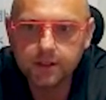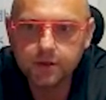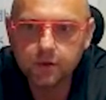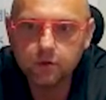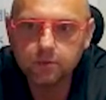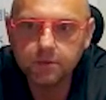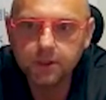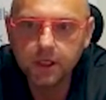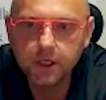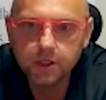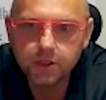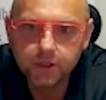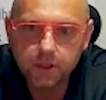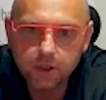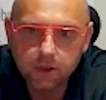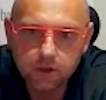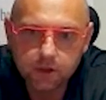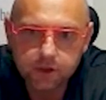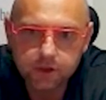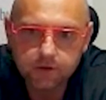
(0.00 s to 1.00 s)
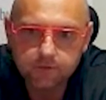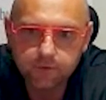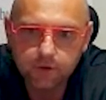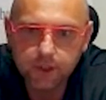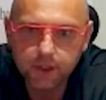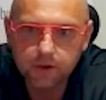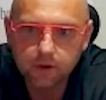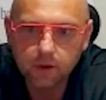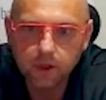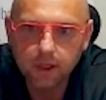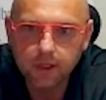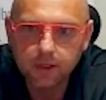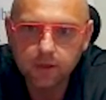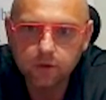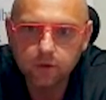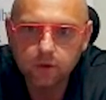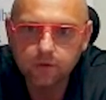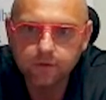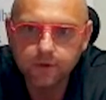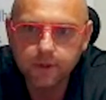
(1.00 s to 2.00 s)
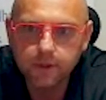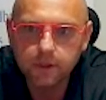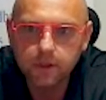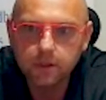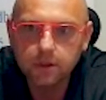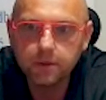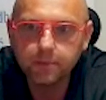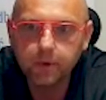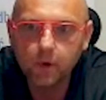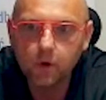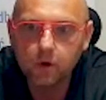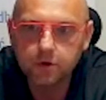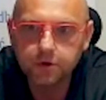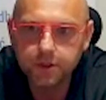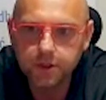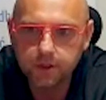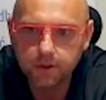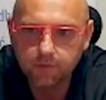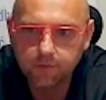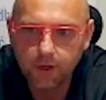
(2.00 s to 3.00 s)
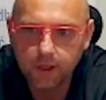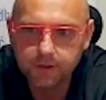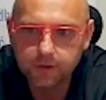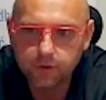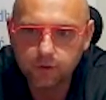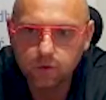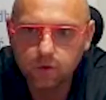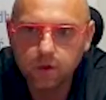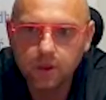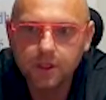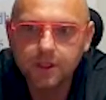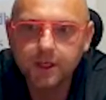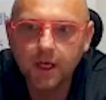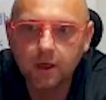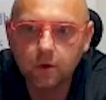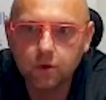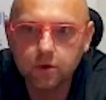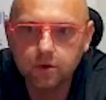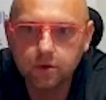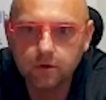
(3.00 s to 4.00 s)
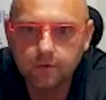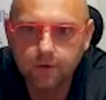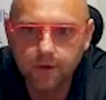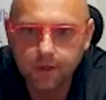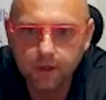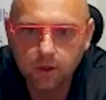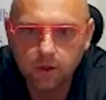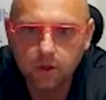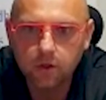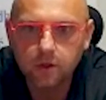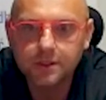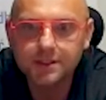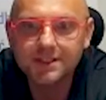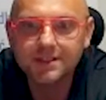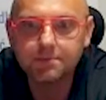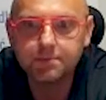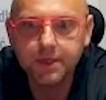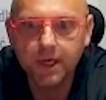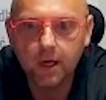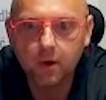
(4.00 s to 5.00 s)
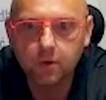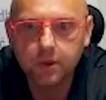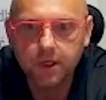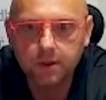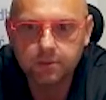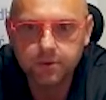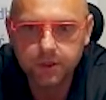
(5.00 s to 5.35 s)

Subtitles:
Less collagen fibers and hyaluronic acid protein connections by fibroblasts are produced.